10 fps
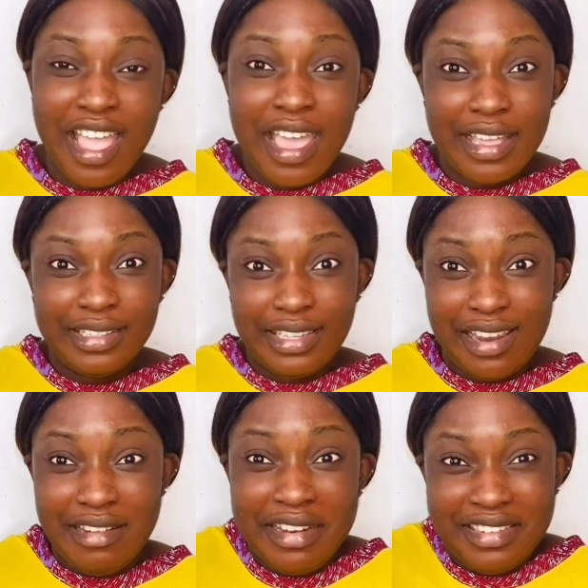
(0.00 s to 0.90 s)
and
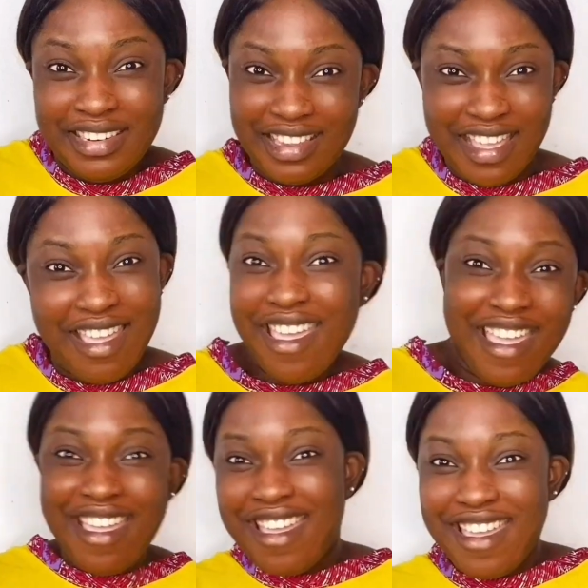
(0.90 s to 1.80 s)
then dear,
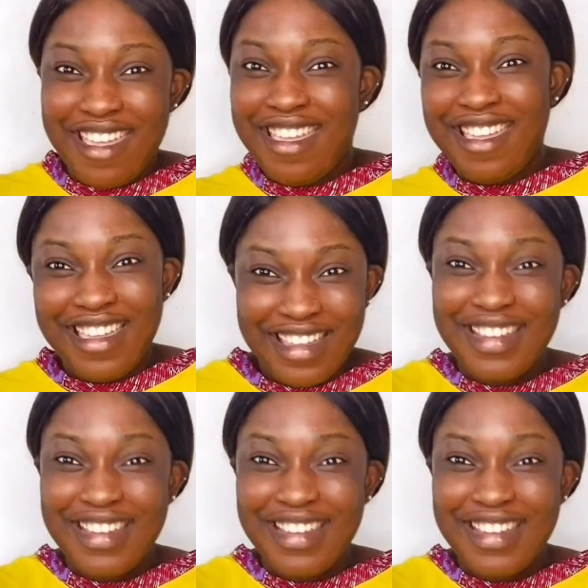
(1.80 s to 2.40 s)
hey,